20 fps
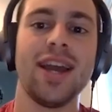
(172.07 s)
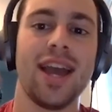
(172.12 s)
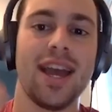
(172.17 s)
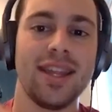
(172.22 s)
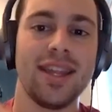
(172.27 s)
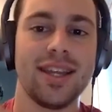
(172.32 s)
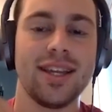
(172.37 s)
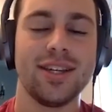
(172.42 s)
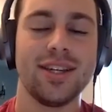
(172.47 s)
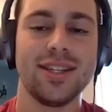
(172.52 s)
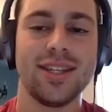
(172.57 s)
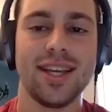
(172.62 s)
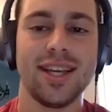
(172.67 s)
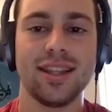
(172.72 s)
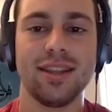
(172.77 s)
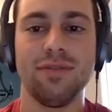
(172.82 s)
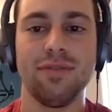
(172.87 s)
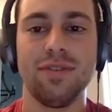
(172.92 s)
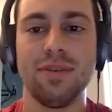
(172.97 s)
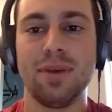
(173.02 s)
and then
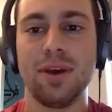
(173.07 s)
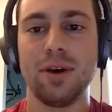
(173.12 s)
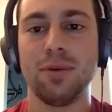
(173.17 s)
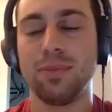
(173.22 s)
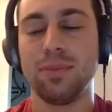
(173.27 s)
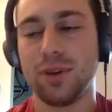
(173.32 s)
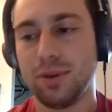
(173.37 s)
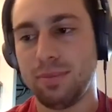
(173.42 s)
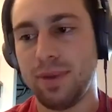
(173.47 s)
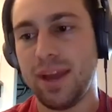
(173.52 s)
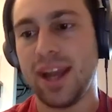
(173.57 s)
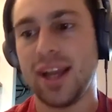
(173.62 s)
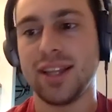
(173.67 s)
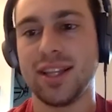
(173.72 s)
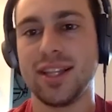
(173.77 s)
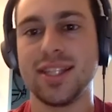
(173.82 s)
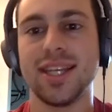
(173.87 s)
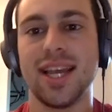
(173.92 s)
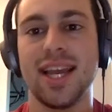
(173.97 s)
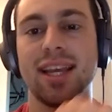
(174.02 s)
take the female, put her back in
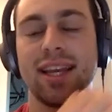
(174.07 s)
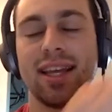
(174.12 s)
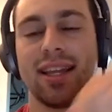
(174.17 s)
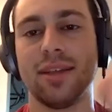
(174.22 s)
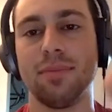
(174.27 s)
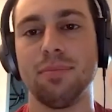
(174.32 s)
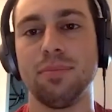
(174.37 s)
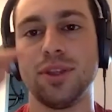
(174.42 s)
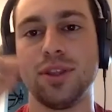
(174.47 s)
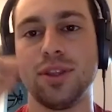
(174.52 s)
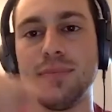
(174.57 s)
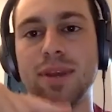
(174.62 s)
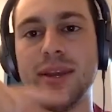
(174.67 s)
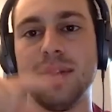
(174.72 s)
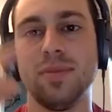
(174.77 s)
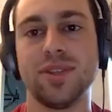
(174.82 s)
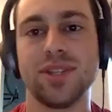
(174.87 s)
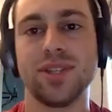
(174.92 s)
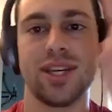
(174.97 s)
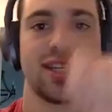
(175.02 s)
the tank, and then put the
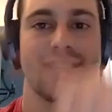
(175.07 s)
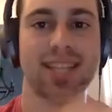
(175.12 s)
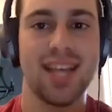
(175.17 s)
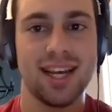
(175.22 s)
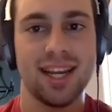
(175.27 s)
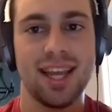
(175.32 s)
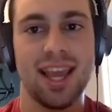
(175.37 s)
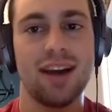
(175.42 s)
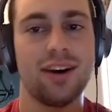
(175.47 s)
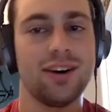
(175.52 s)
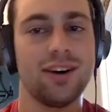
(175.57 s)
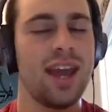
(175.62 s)
babies in a 10-gallon.